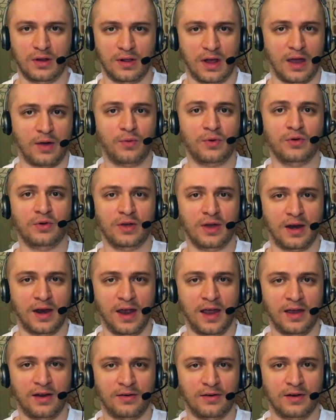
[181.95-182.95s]
like when you get
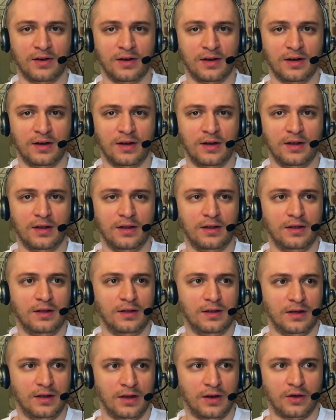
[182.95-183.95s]
angry,
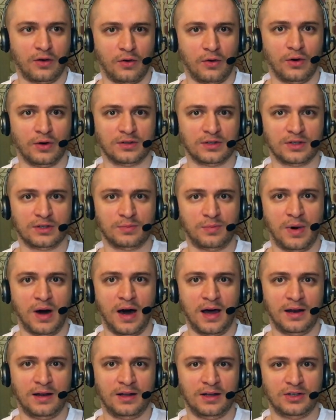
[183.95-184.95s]
it causes
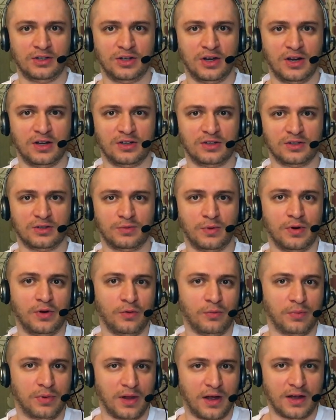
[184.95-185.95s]
bodily changes. When
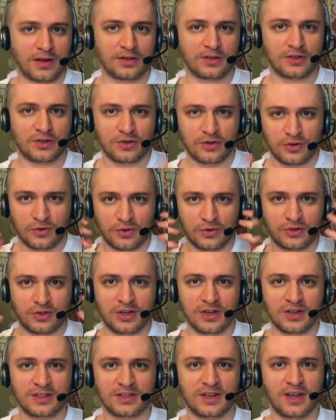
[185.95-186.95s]
you blush, your
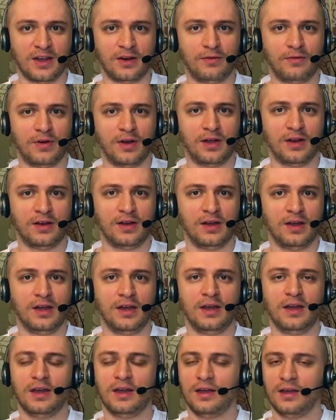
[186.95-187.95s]
cheeks get red.
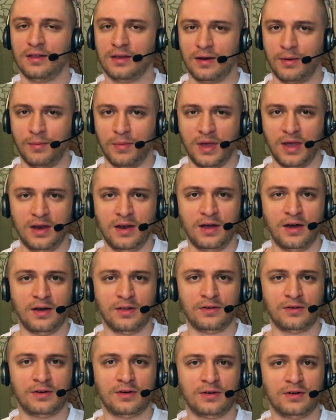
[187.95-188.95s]
And there are many
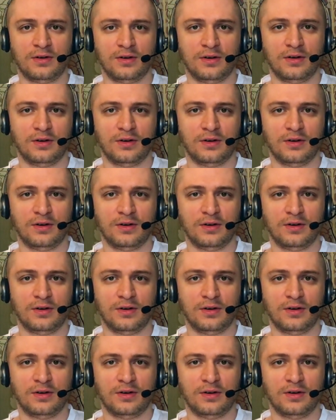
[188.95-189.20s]
other